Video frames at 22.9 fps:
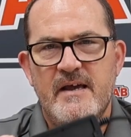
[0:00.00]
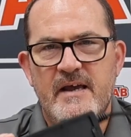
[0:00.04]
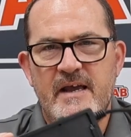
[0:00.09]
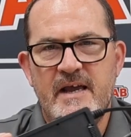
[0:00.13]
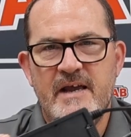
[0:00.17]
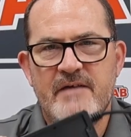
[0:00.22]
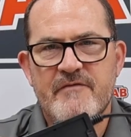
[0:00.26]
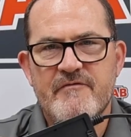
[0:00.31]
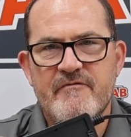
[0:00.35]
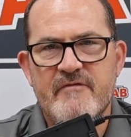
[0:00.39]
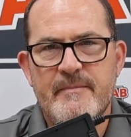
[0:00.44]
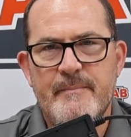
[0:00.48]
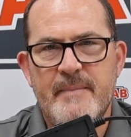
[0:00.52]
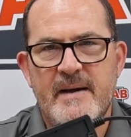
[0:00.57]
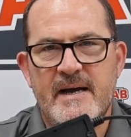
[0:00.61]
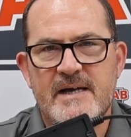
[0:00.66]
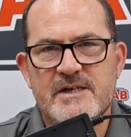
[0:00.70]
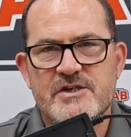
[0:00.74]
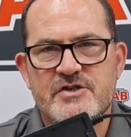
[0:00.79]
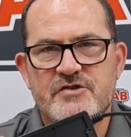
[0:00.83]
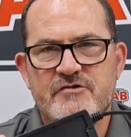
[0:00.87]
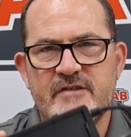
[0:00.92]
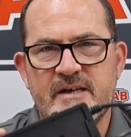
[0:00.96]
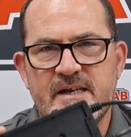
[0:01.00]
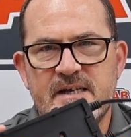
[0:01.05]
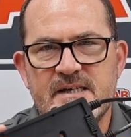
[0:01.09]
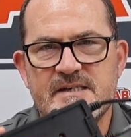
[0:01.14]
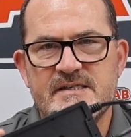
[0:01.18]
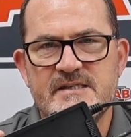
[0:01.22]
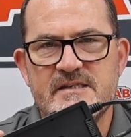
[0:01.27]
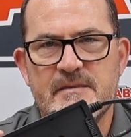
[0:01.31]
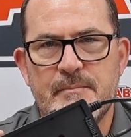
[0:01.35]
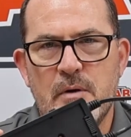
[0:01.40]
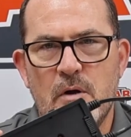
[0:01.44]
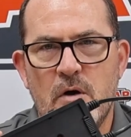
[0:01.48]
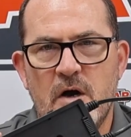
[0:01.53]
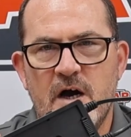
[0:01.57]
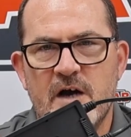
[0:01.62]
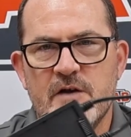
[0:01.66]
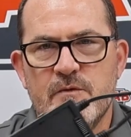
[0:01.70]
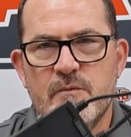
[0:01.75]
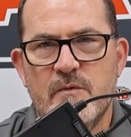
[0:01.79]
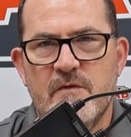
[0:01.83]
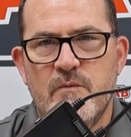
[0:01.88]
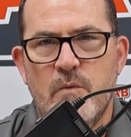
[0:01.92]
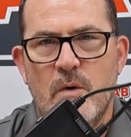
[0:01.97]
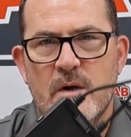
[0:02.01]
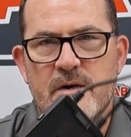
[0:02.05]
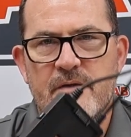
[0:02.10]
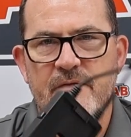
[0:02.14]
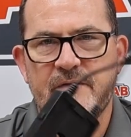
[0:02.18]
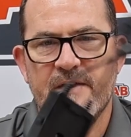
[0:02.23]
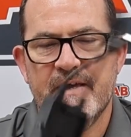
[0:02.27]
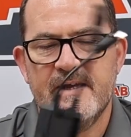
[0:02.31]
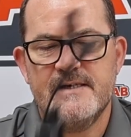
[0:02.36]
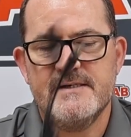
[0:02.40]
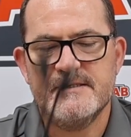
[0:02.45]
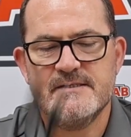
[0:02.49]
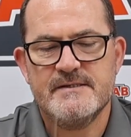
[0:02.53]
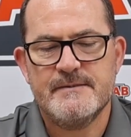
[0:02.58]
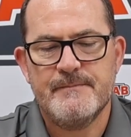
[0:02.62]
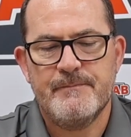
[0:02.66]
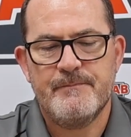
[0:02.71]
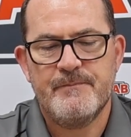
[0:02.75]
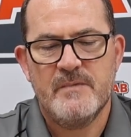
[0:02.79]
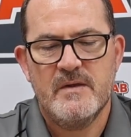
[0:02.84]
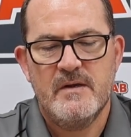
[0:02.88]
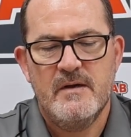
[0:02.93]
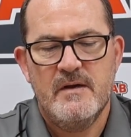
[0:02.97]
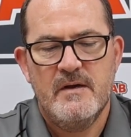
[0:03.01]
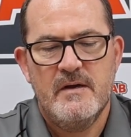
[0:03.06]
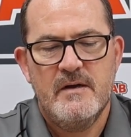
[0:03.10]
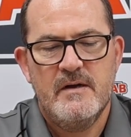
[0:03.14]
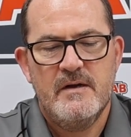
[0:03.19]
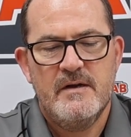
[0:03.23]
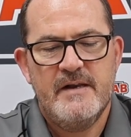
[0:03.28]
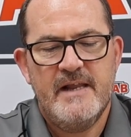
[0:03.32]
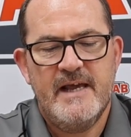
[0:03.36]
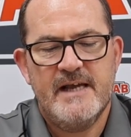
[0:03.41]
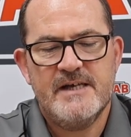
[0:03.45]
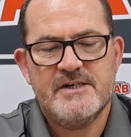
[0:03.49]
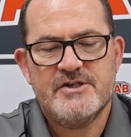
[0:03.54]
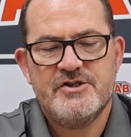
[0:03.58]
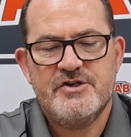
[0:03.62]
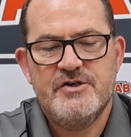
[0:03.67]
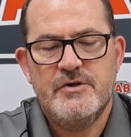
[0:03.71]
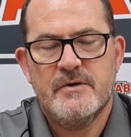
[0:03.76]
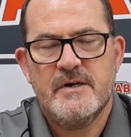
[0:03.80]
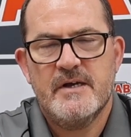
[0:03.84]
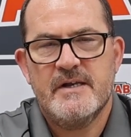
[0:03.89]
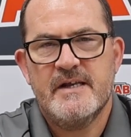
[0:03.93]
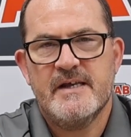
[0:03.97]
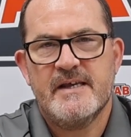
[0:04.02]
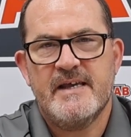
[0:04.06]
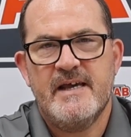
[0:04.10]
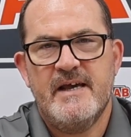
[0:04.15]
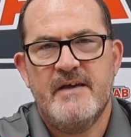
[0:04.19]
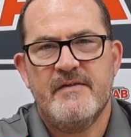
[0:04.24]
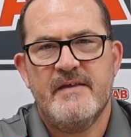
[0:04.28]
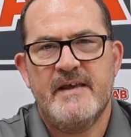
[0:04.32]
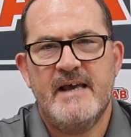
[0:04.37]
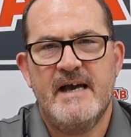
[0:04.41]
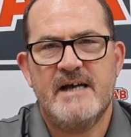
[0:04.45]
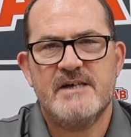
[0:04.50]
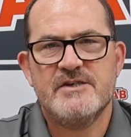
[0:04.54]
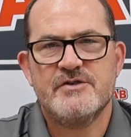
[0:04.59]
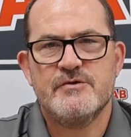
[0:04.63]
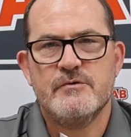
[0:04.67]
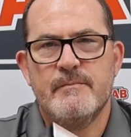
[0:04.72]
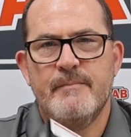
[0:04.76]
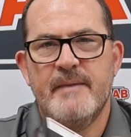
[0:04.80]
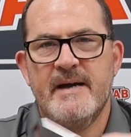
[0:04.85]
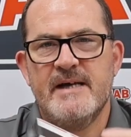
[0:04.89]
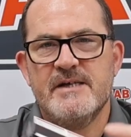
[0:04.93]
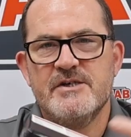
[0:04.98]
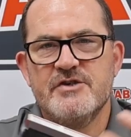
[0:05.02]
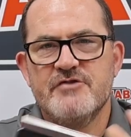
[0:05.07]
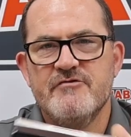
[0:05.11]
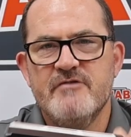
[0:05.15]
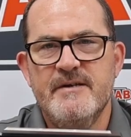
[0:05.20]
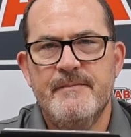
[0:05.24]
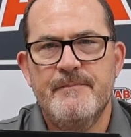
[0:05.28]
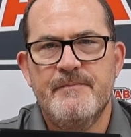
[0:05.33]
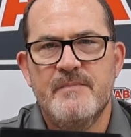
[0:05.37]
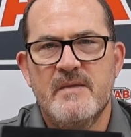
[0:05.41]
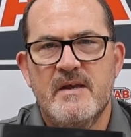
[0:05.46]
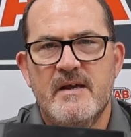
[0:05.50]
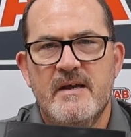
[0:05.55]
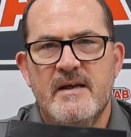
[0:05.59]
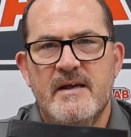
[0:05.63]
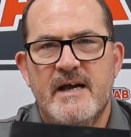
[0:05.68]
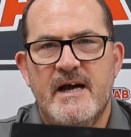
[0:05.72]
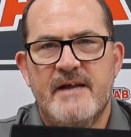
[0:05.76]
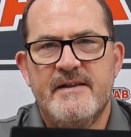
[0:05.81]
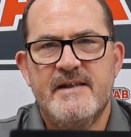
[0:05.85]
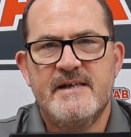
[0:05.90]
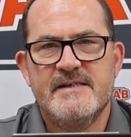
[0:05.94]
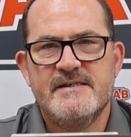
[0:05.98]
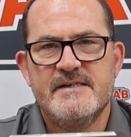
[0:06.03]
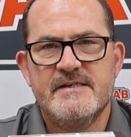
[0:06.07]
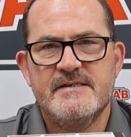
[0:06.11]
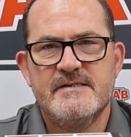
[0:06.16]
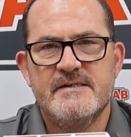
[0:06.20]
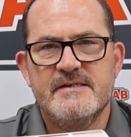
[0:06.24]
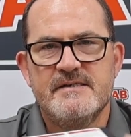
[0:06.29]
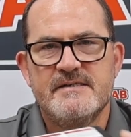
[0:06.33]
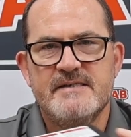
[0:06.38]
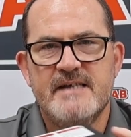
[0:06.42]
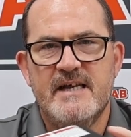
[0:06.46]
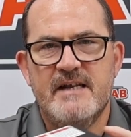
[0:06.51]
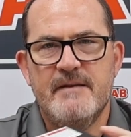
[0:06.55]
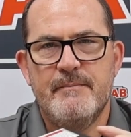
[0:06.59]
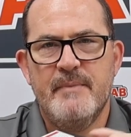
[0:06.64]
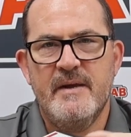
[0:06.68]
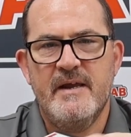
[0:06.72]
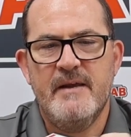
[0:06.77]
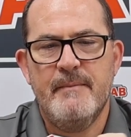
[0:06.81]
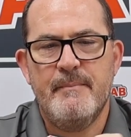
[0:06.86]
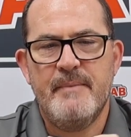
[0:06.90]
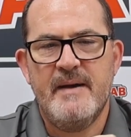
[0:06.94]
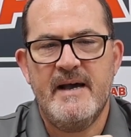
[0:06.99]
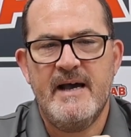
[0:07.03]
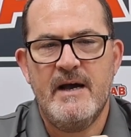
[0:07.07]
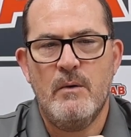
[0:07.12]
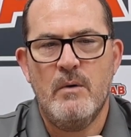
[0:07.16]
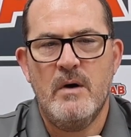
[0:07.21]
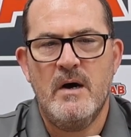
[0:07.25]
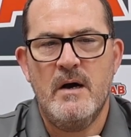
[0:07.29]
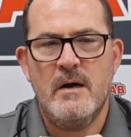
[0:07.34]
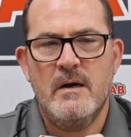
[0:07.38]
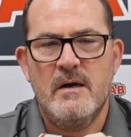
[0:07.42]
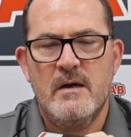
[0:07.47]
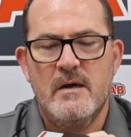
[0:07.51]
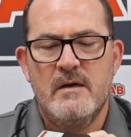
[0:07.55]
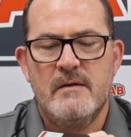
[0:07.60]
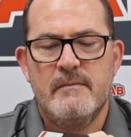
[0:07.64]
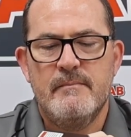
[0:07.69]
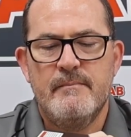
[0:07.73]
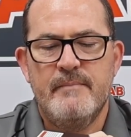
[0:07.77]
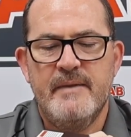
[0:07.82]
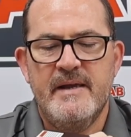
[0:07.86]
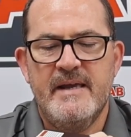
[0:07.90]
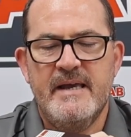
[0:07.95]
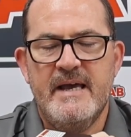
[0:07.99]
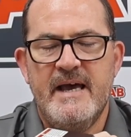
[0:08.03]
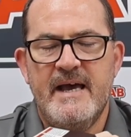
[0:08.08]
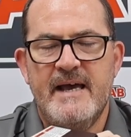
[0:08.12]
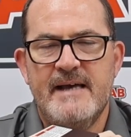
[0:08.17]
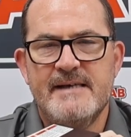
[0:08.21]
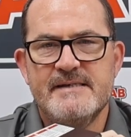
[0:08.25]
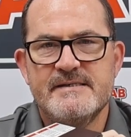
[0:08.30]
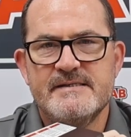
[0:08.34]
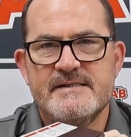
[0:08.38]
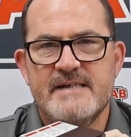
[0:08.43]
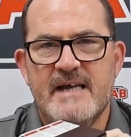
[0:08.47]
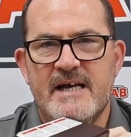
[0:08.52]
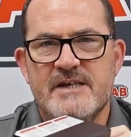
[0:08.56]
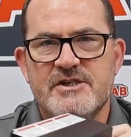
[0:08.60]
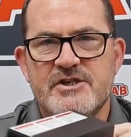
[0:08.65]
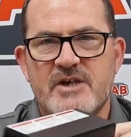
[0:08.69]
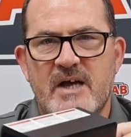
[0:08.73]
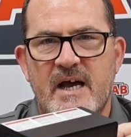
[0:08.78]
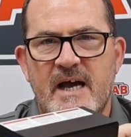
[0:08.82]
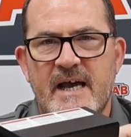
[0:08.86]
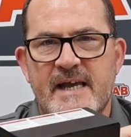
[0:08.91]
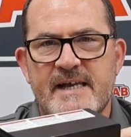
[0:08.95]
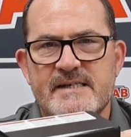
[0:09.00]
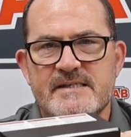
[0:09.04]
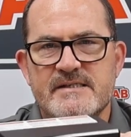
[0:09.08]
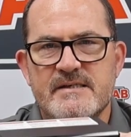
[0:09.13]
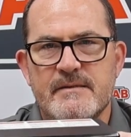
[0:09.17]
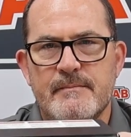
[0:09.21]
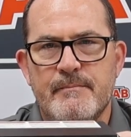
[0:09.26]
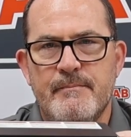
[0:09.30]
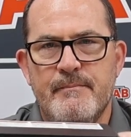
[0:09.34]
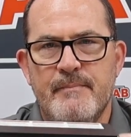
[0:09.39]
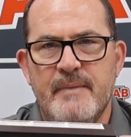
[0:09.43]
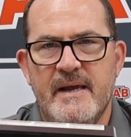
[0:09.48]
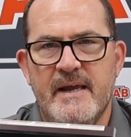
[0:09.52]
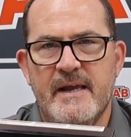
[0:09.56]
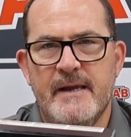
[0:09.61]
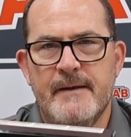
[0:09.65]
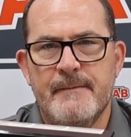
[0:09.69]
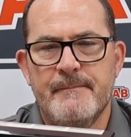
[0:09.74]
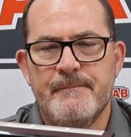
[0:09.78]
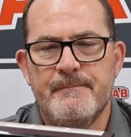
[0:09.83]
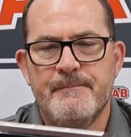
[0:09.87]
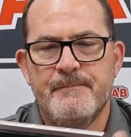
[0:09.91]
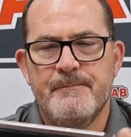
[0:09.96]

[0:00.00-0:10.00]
Every battery is supplied with one of these. Next you're going to get the actual battery, and this is the ZB Power BS-8B.